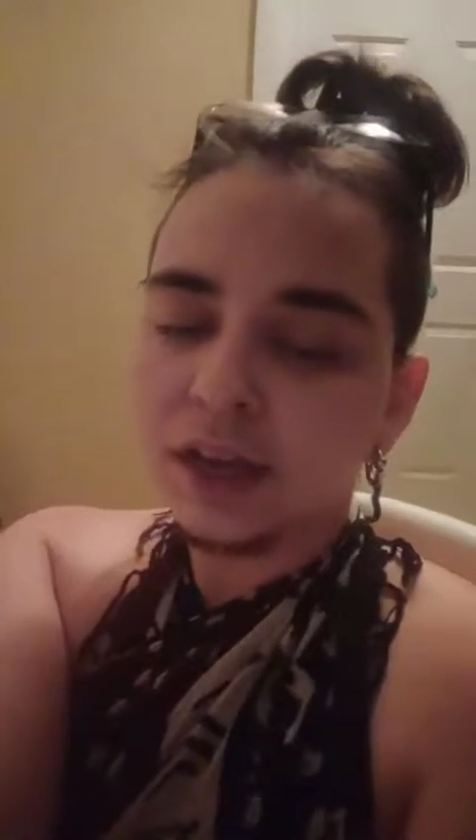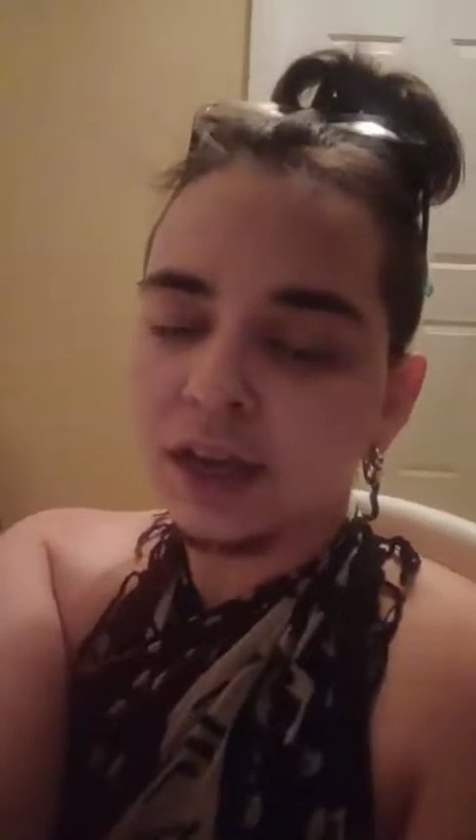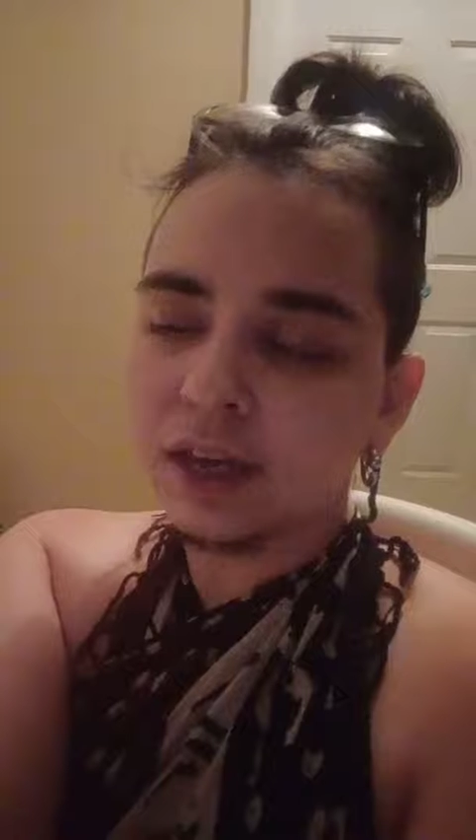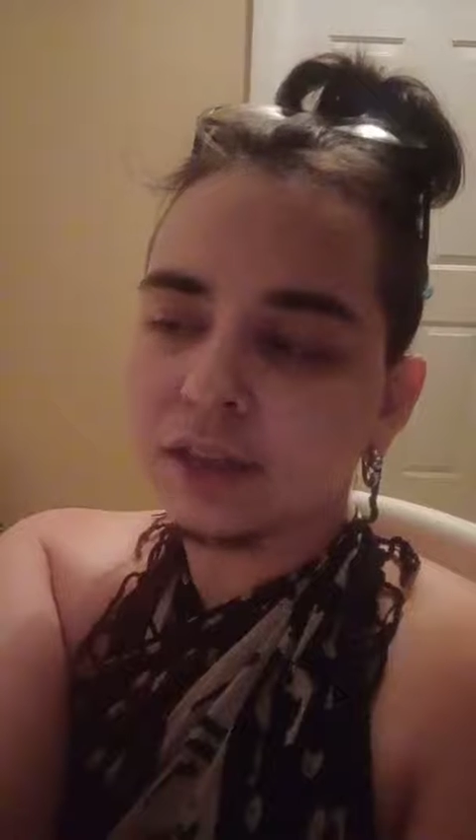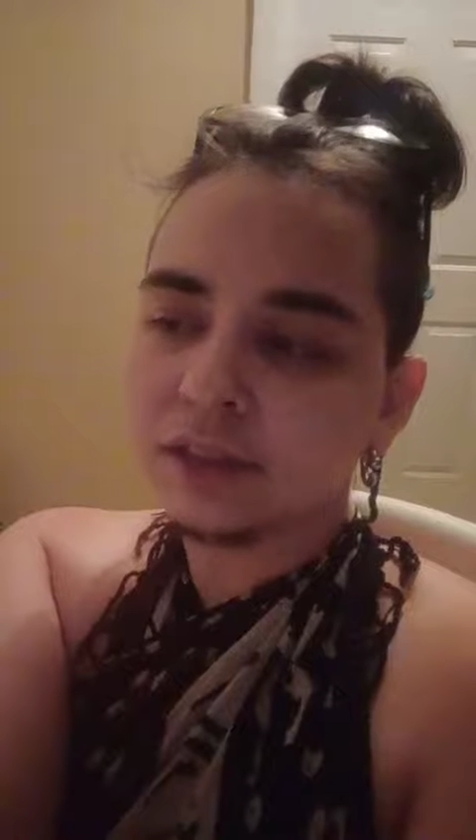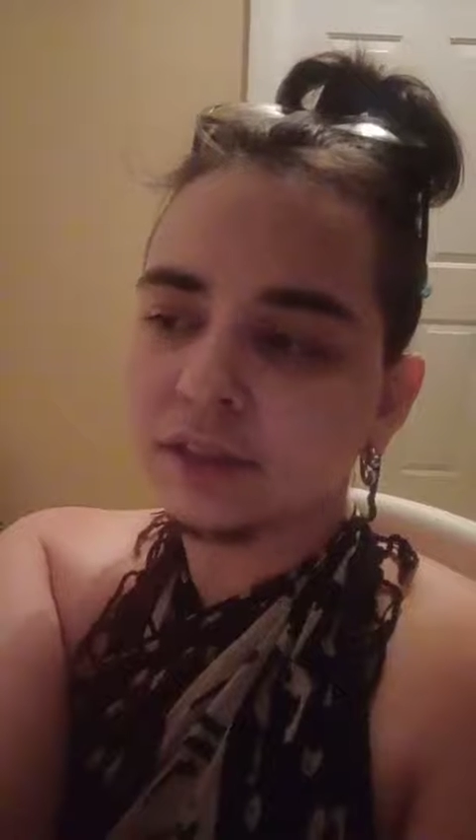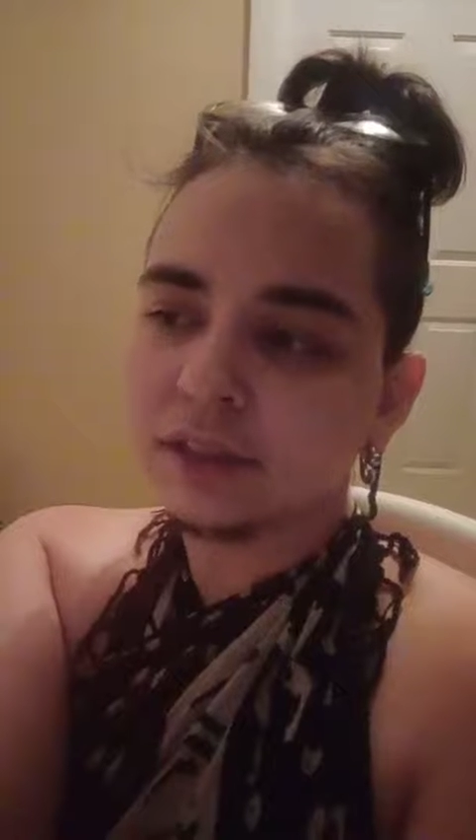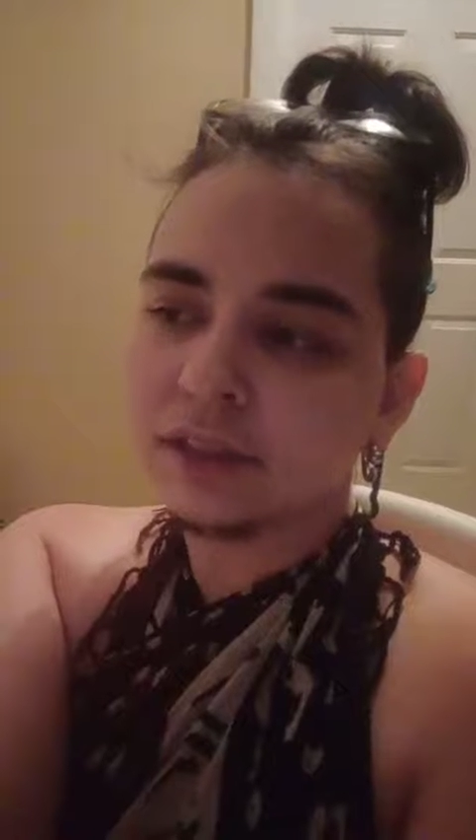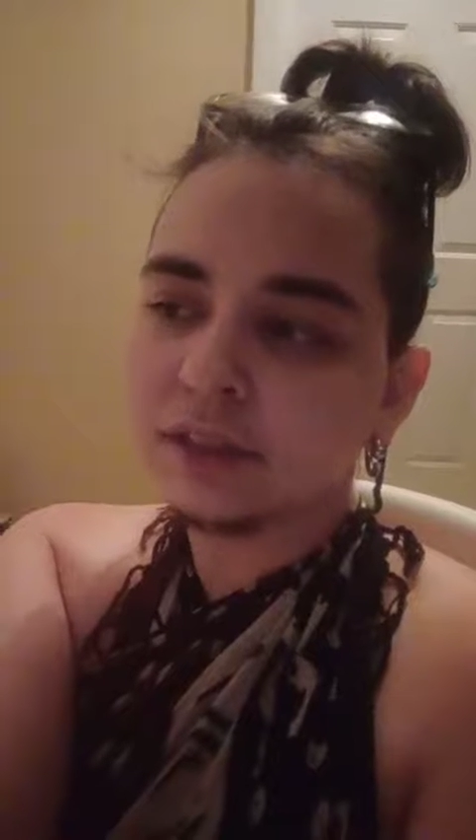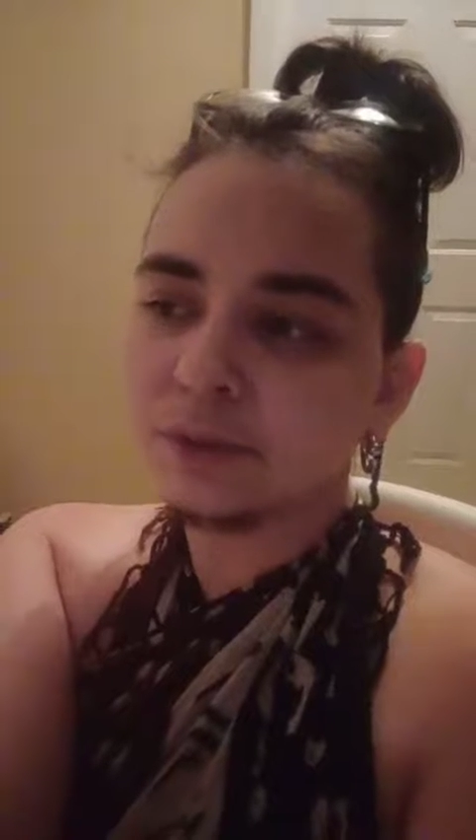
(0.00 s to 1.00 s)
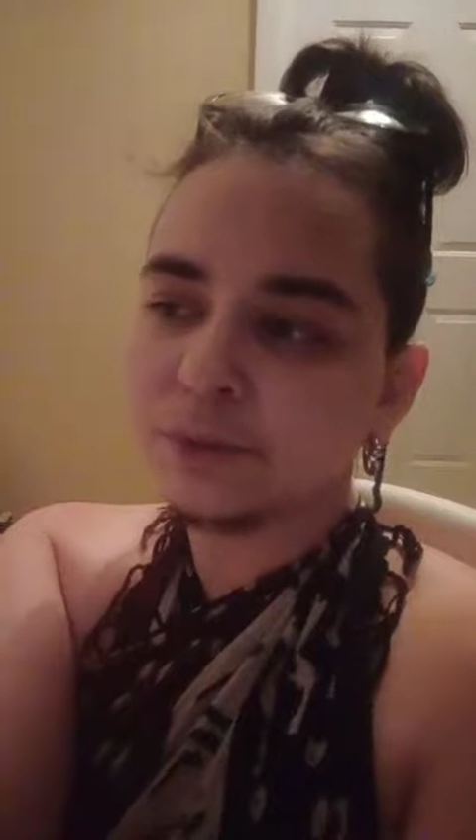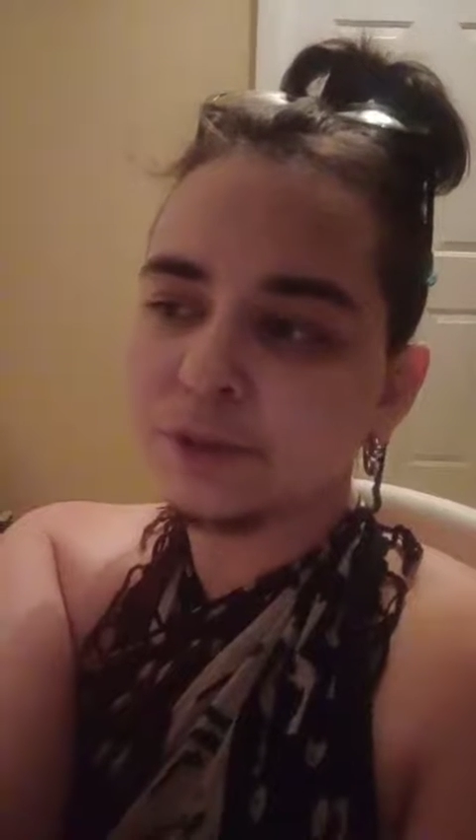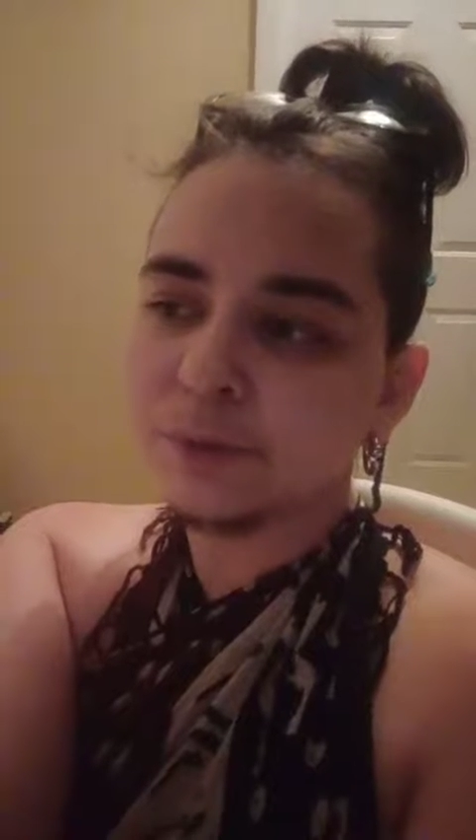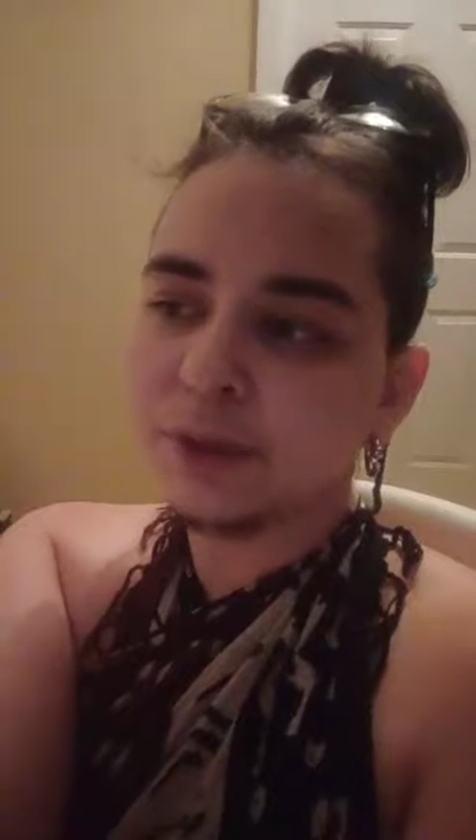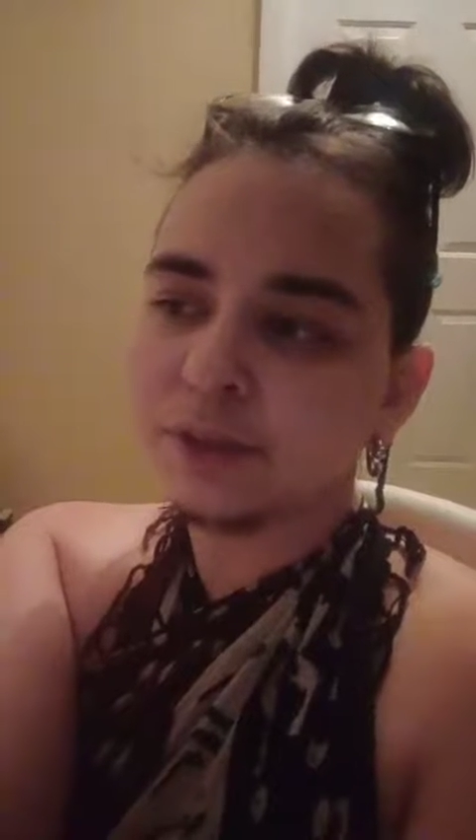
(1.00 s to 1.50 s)
And he
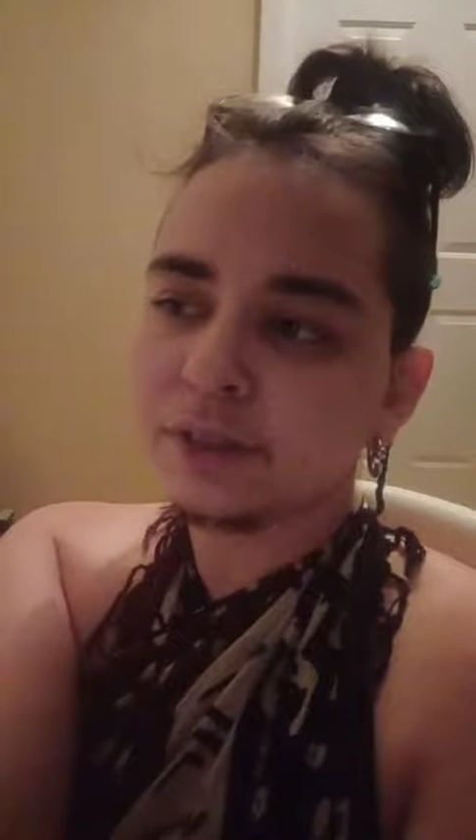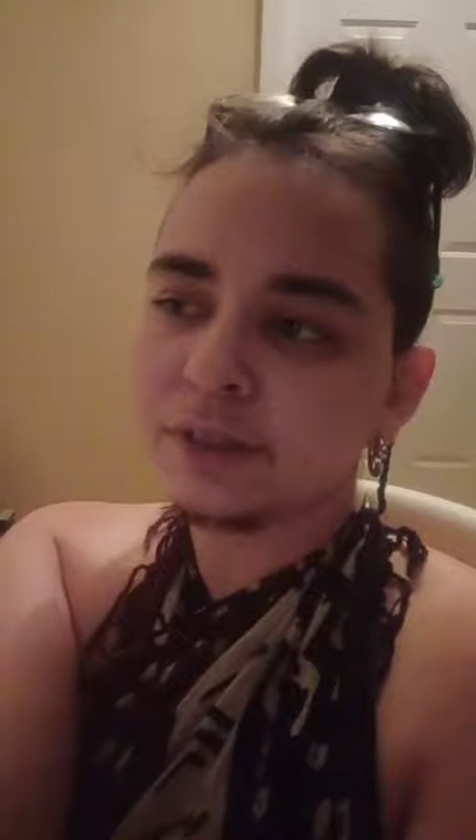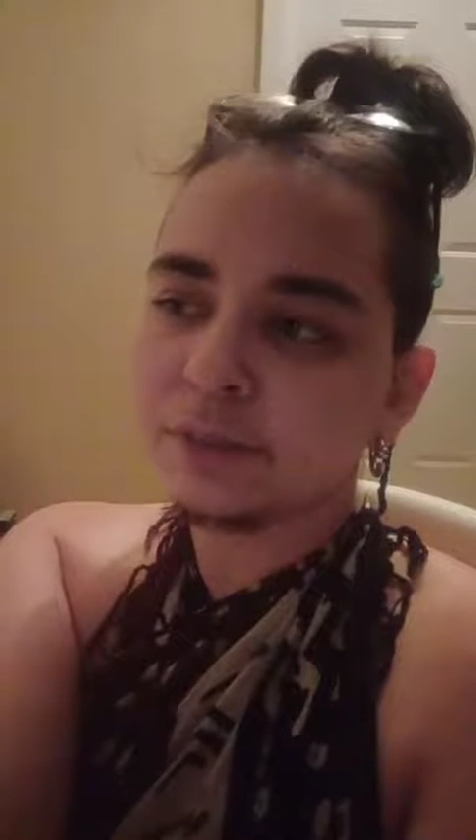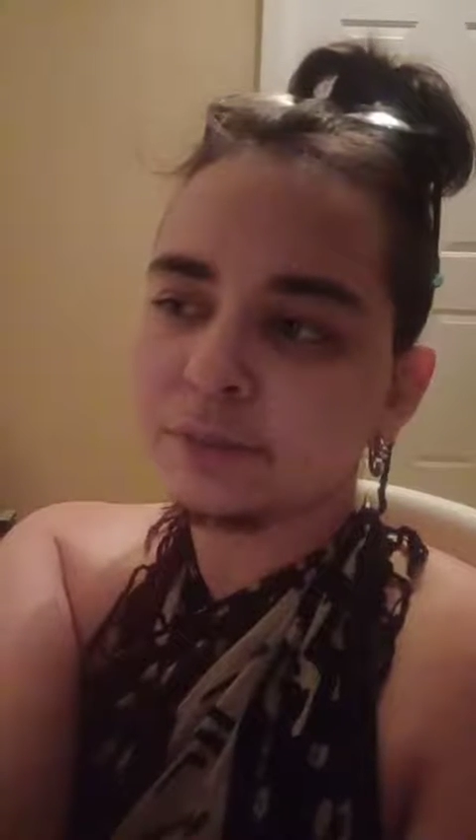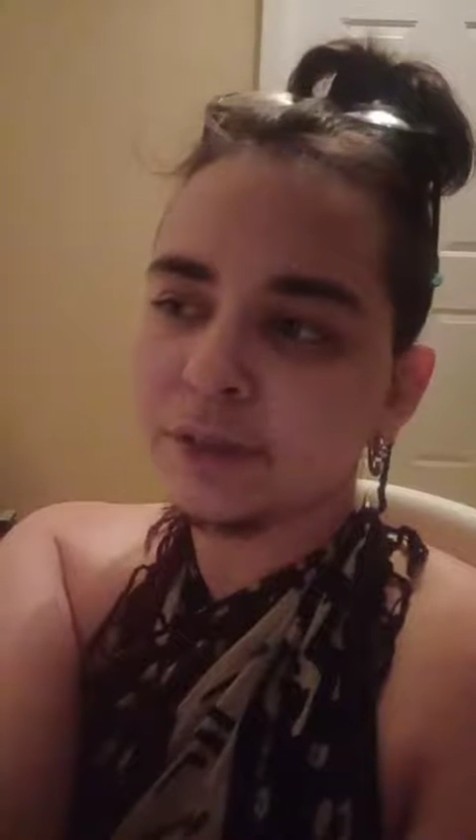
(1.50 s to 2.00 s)
responded